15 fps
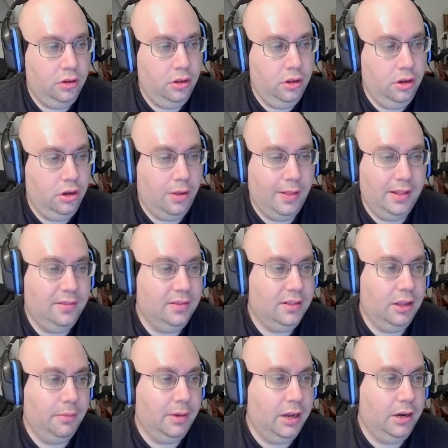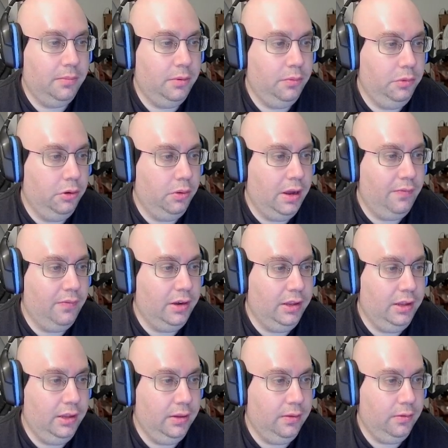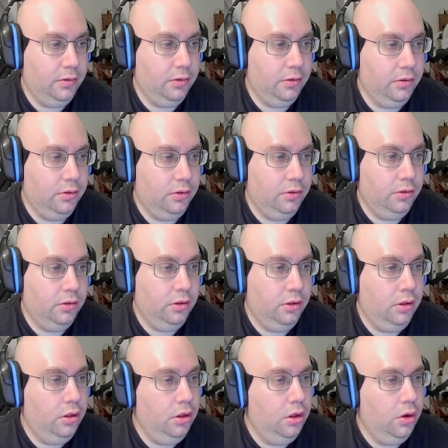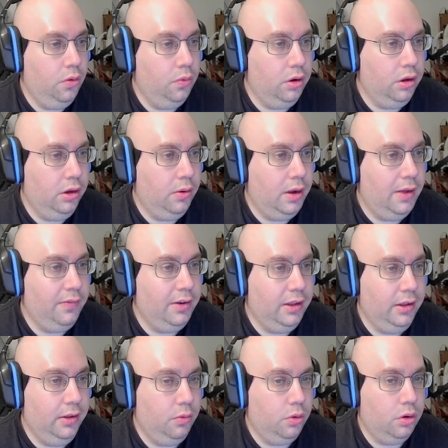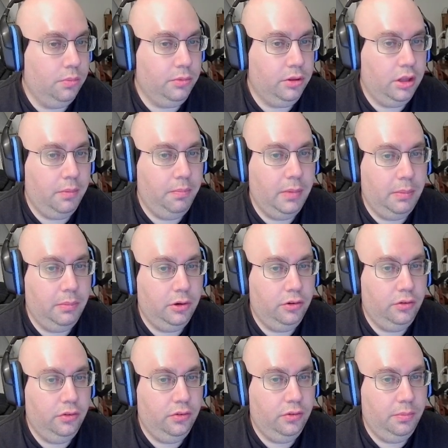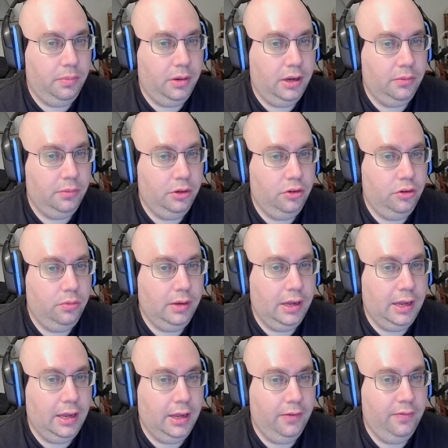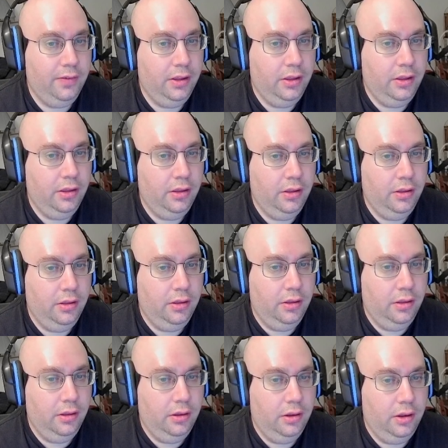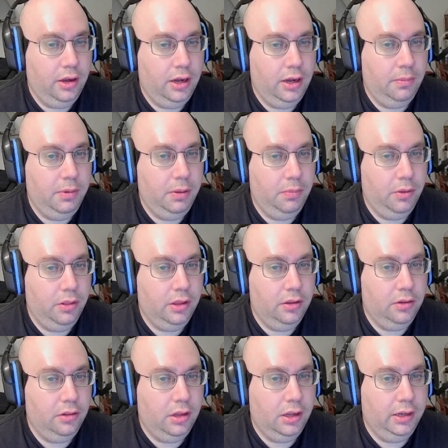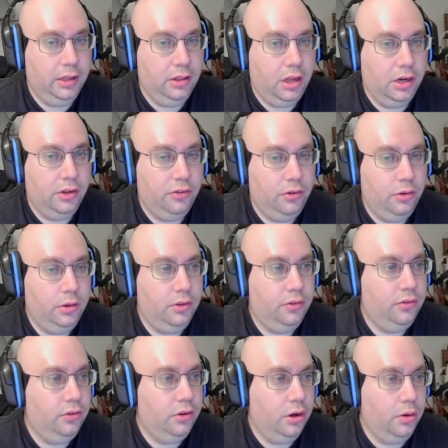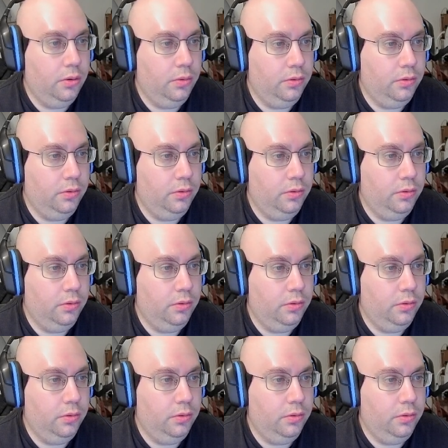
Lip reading: No, that's a club item, and we don't have any... We don't have any orb club members, but we do have people that like a lot of students, so